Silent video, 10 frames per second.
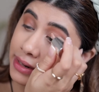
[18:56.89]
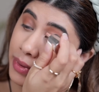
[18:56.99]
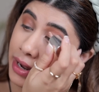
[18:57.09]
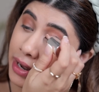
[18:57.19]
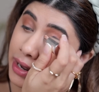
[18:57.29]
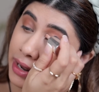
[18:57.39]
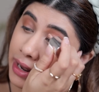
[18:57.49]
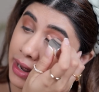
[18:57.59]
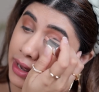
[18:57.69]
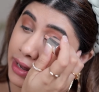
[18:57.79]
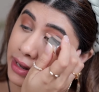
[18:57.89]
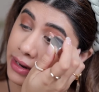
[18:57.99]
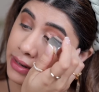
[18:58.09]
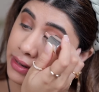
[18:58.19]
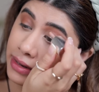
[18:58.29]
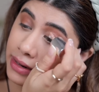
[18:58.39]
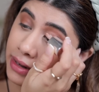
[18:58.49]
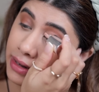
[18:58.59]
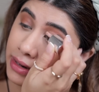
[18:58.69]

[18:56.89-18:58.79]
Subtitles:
Okay, and